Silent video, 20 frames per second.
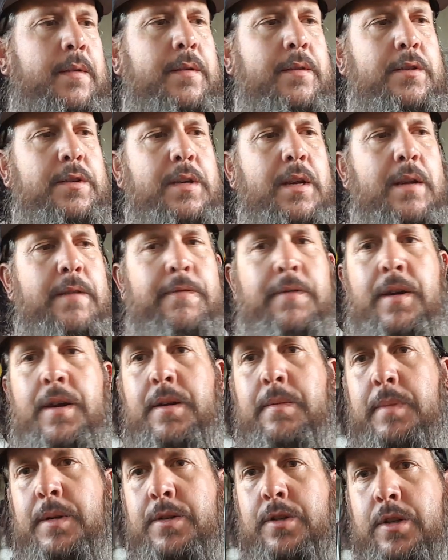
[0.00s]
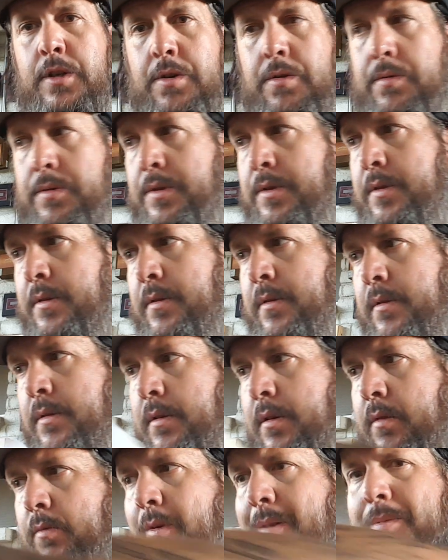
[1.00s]
Just gotta find a bunch of codes
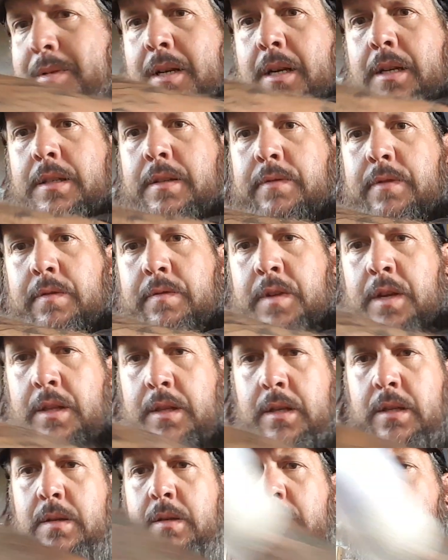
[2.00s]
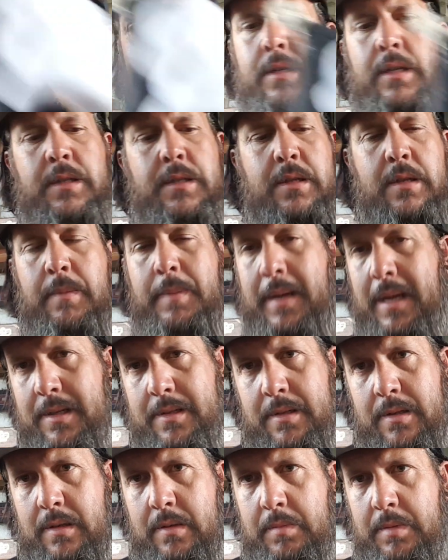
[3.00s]
on websites. If you've done these contests in the
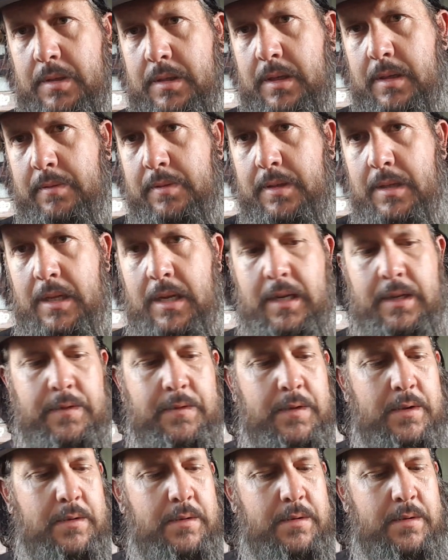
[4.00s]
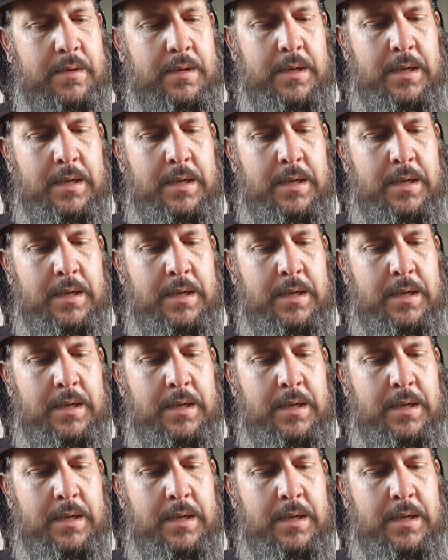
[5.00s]
past, it's gonna be the same as the last few.